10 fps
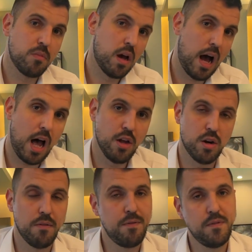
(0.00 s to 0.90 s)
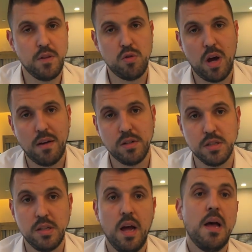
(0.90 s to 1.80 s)
hire 50
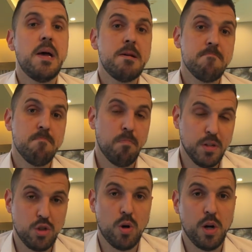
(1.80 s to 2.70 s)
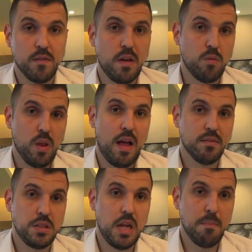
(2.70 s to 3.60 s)
drivers, majority of them will
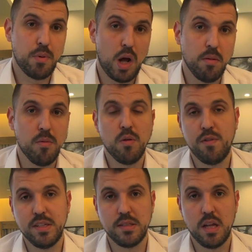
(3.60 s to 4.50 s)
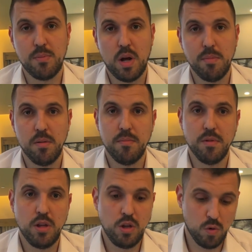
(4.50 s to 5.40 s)
have the same problem. You fix that problem,
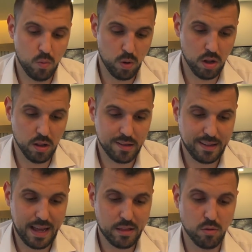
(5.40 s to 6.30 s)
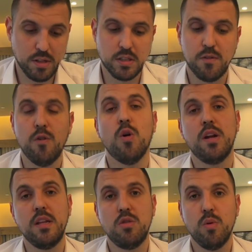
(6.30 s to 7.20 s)
you will get to this
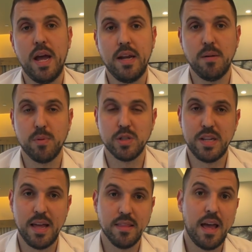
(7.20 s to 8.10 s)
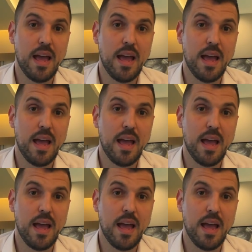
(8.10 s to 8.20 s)
40 to 80%.